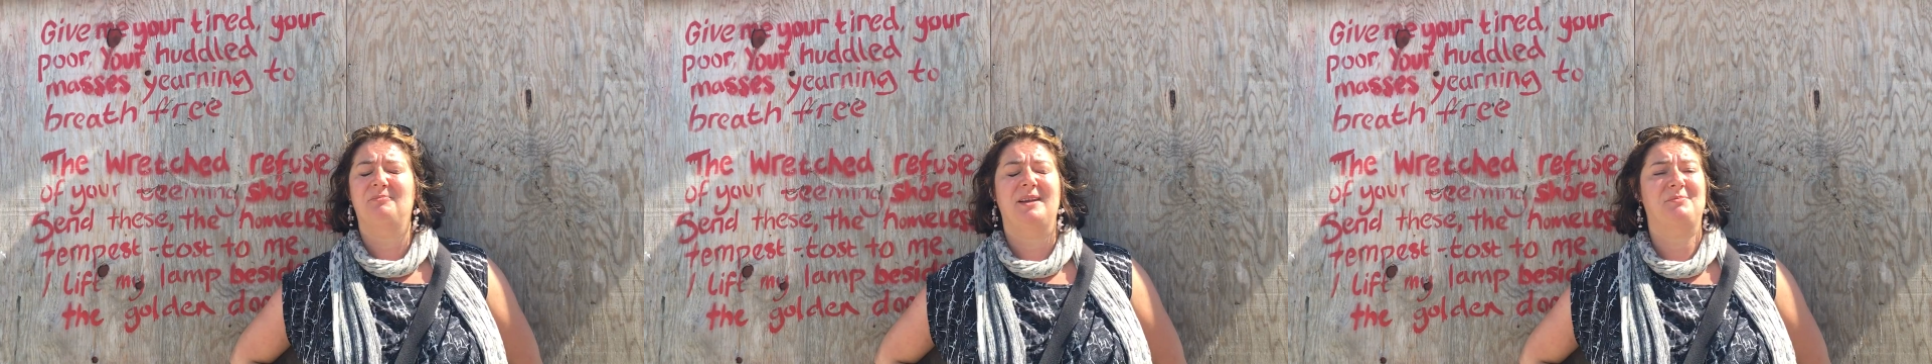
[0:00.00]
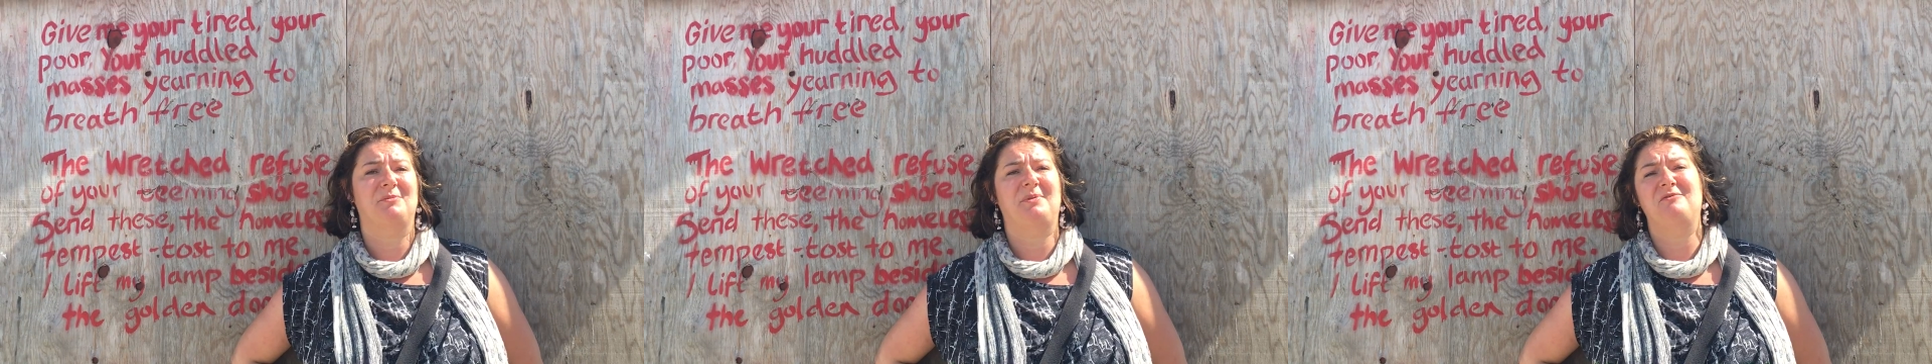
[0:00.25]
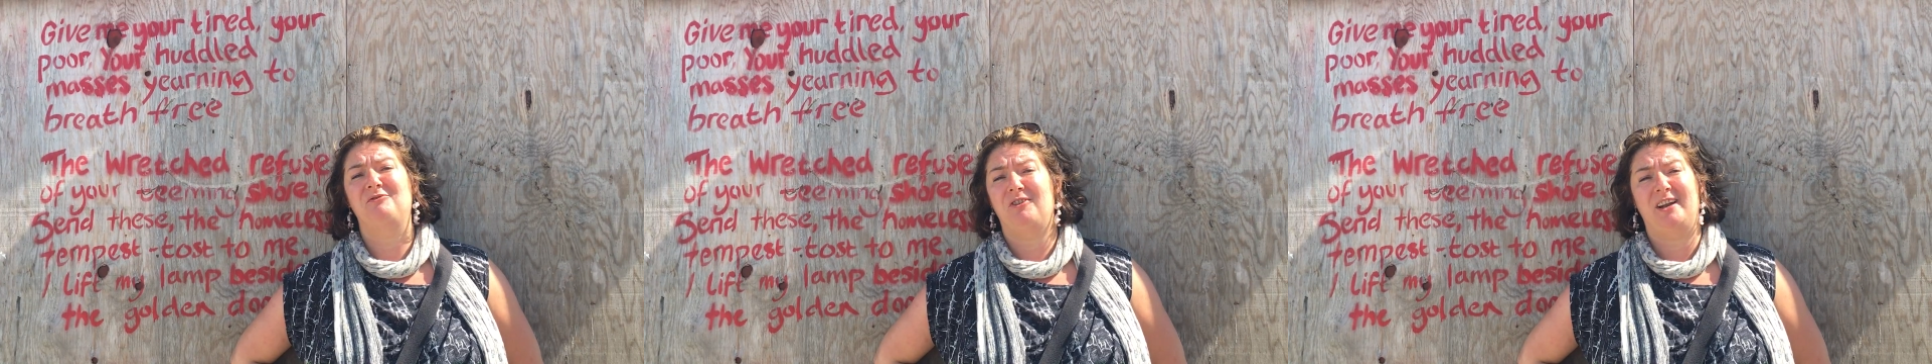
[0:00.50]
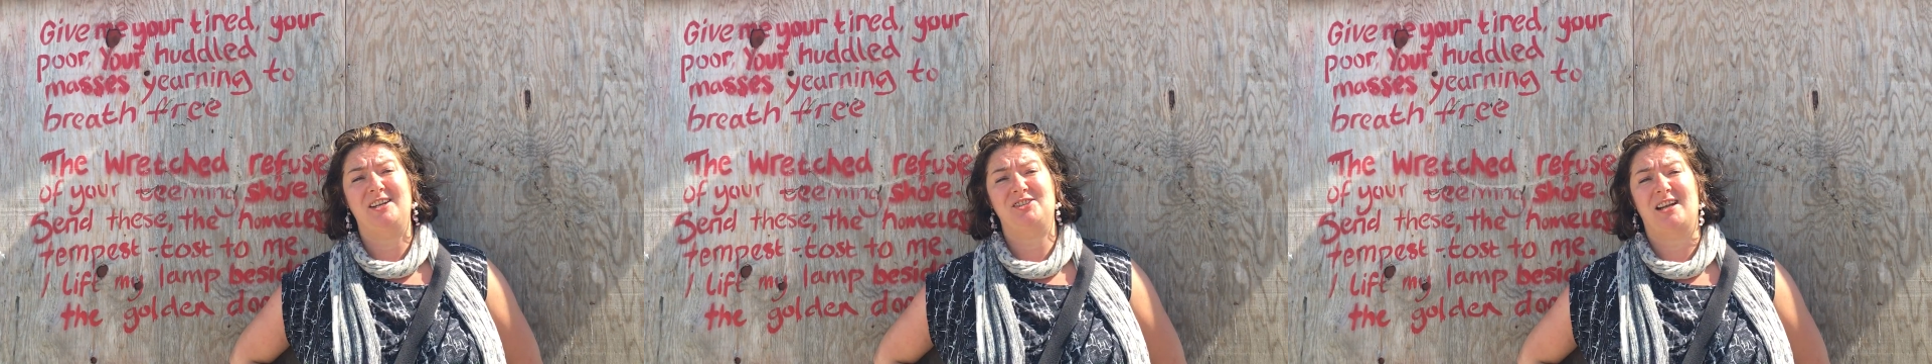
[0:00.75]
People have been
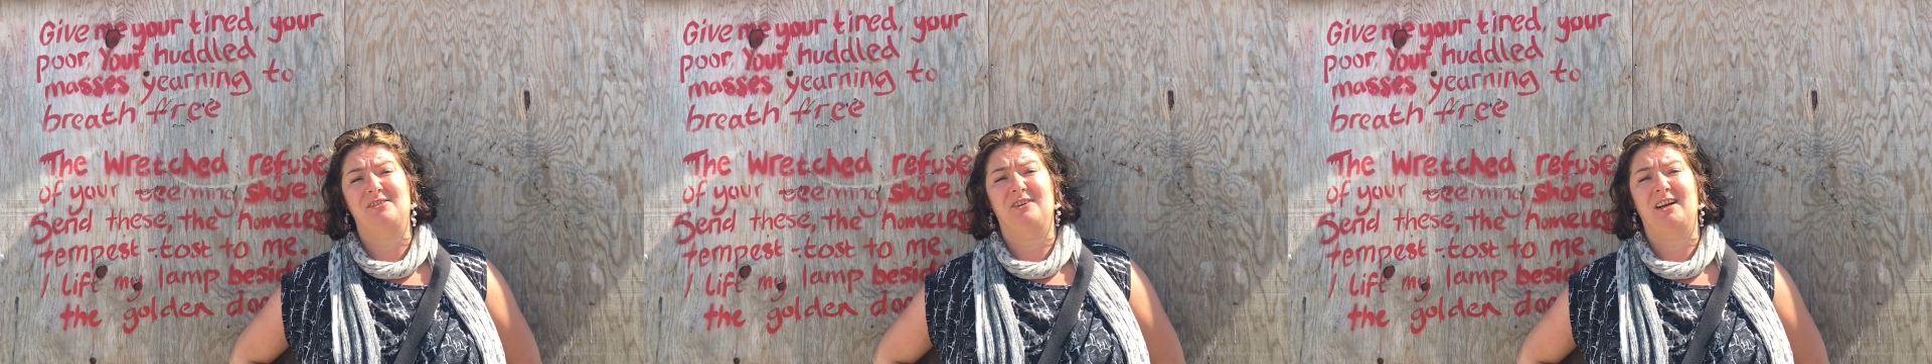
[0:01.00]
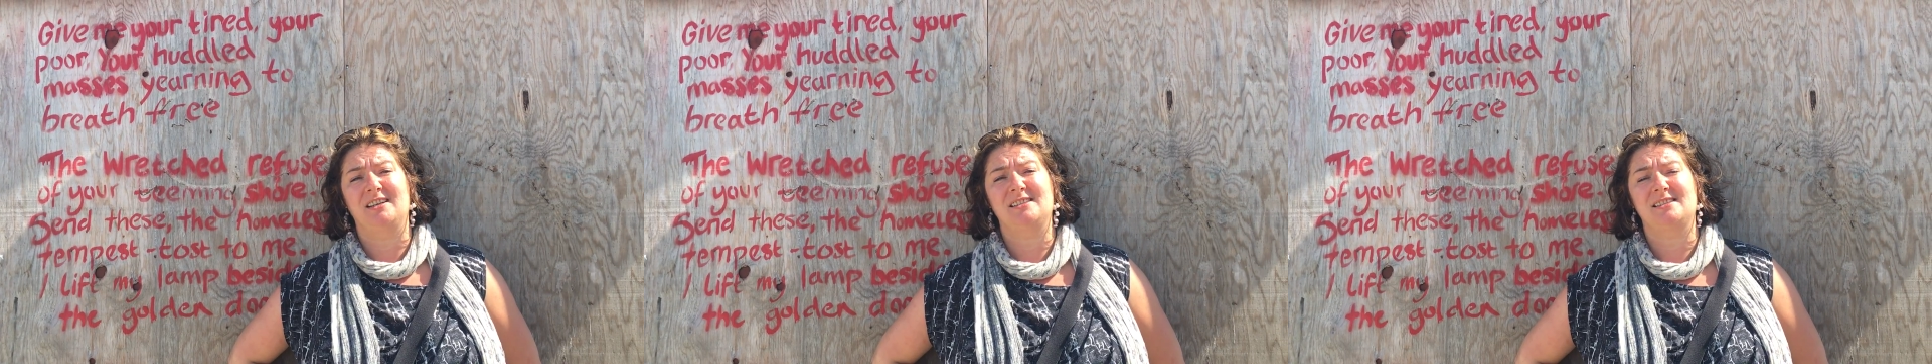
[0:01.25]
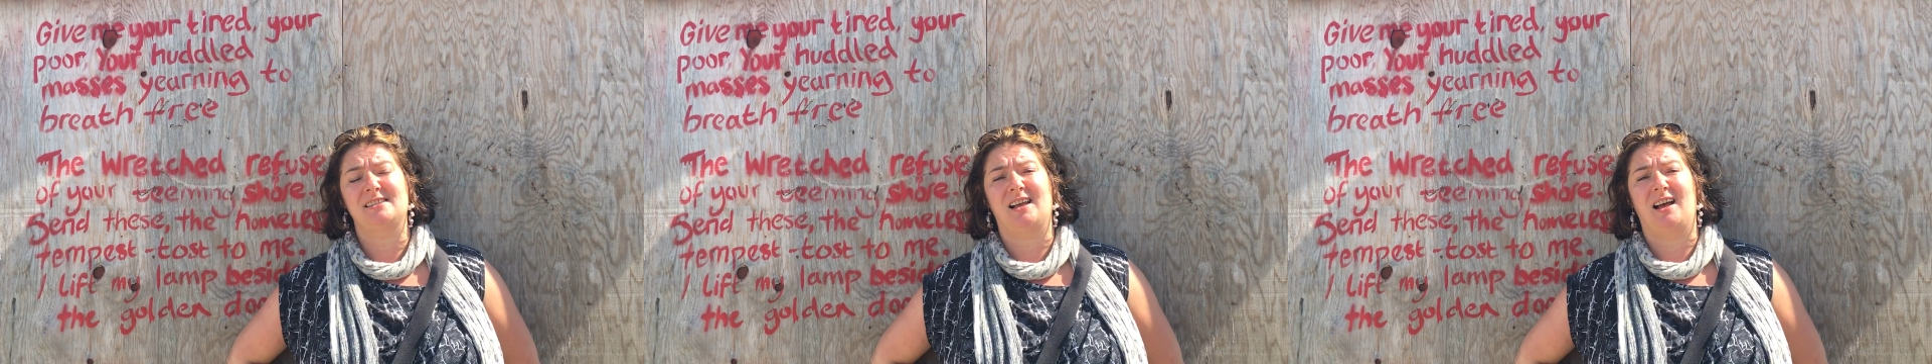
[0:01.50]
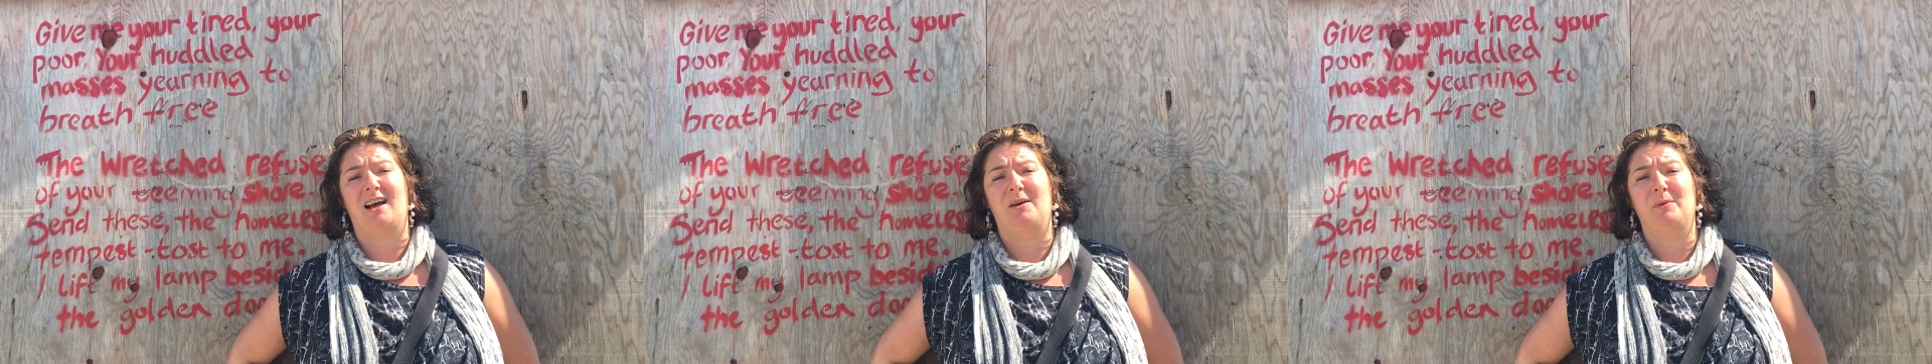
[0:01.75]
really generous.
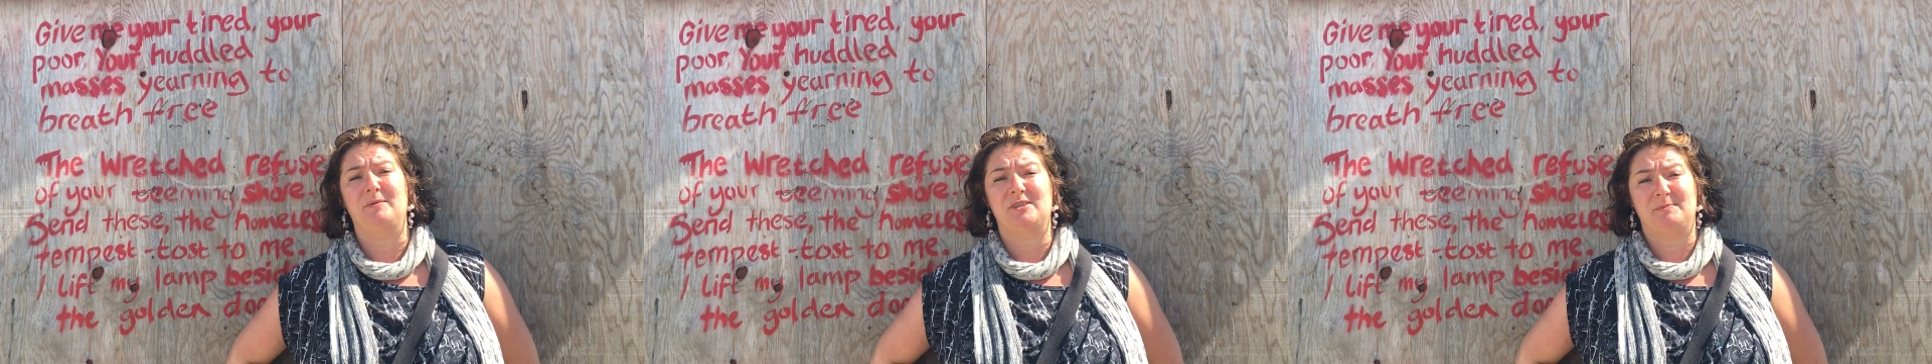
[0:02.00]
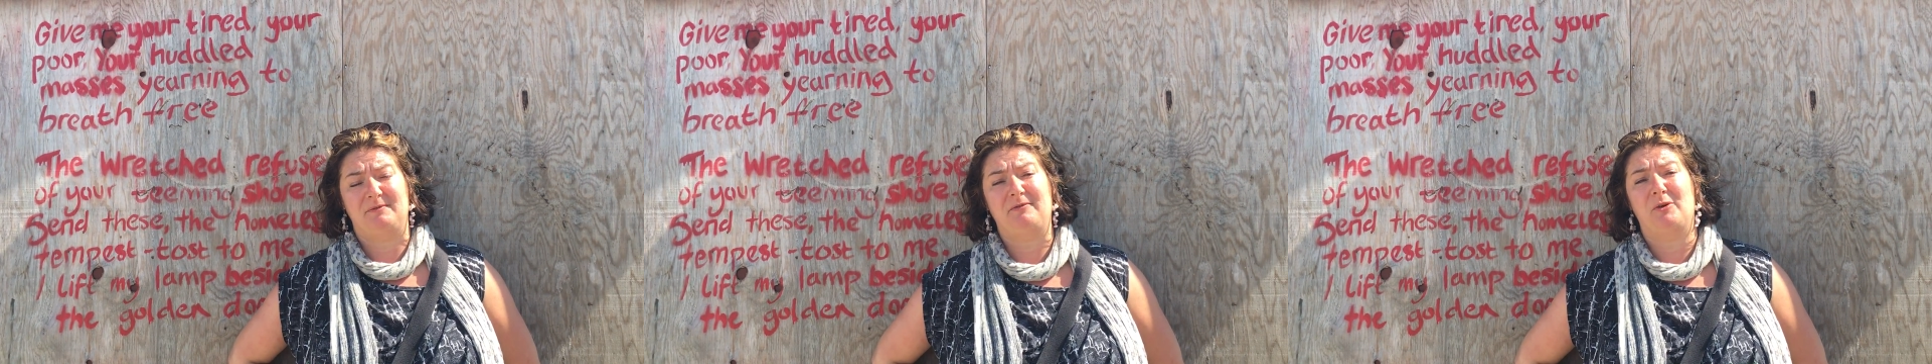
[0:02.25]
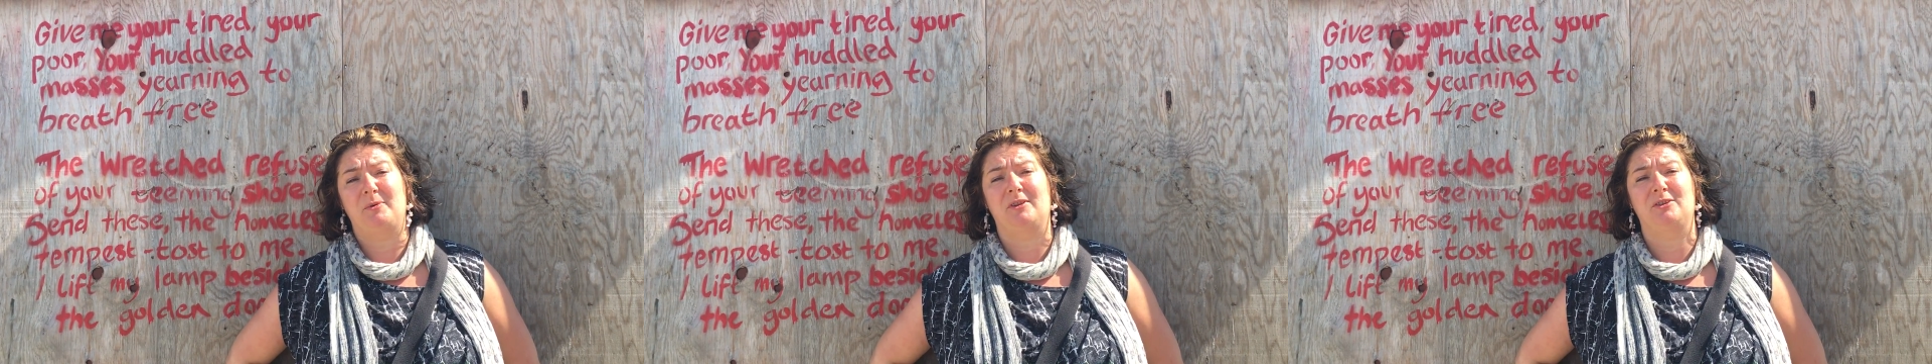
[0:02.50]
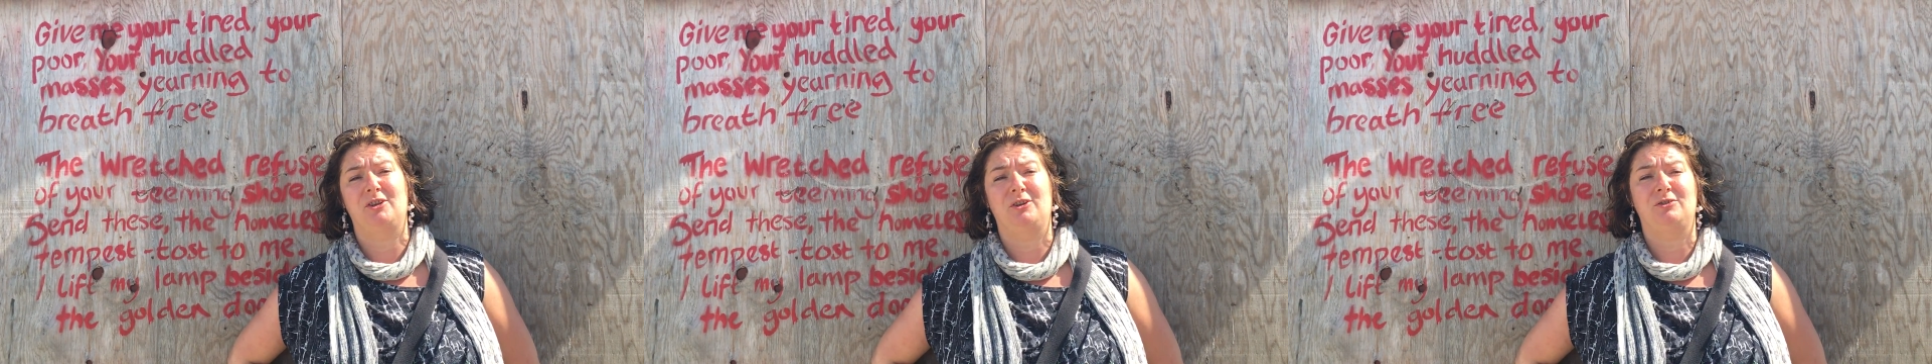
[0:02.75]
We've just been filming
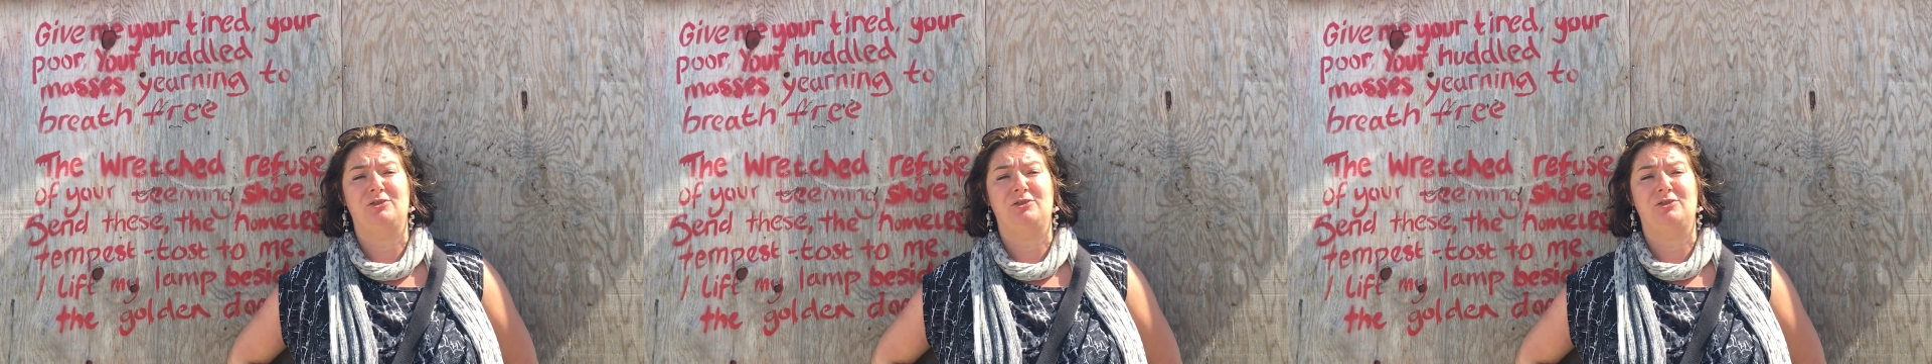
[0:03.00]
a new